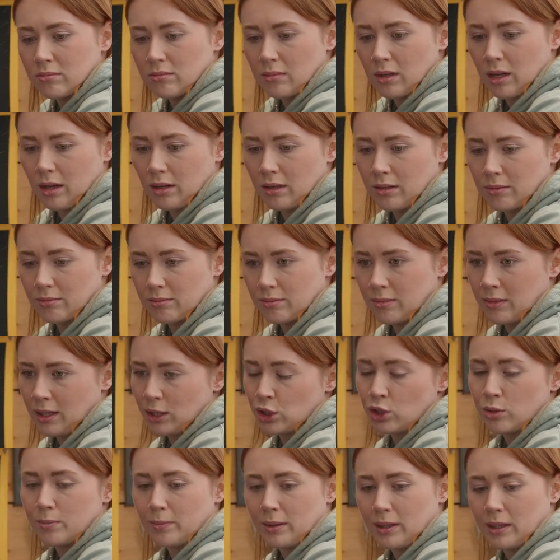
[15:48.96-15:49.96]
like, they
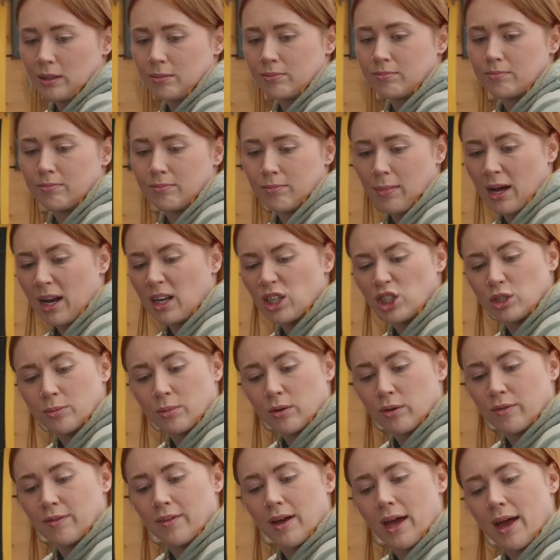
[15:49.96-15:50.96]
should be
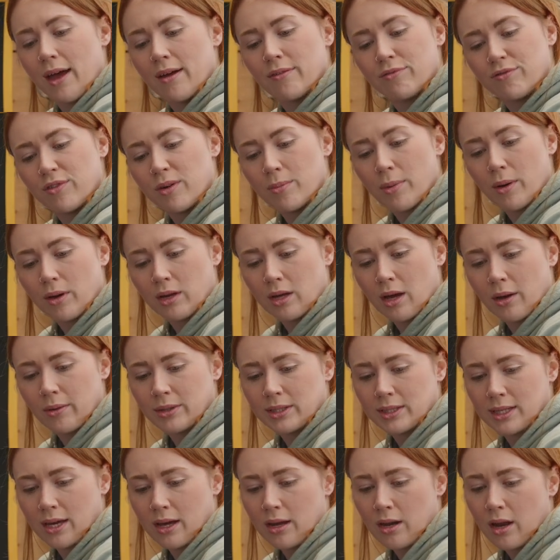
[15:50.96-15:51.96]
manageable for everybody, I
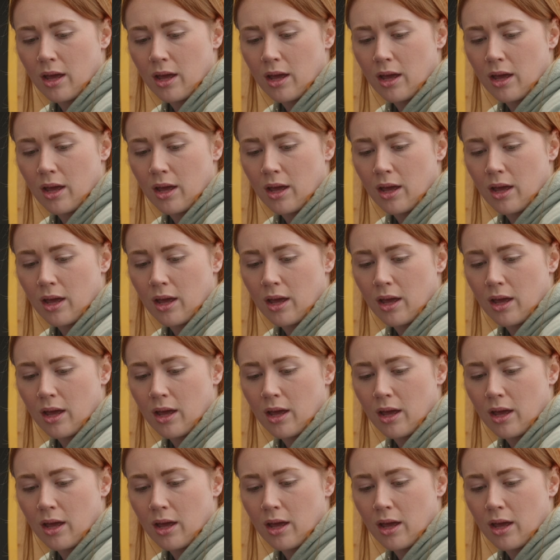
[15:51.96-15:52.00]
would say.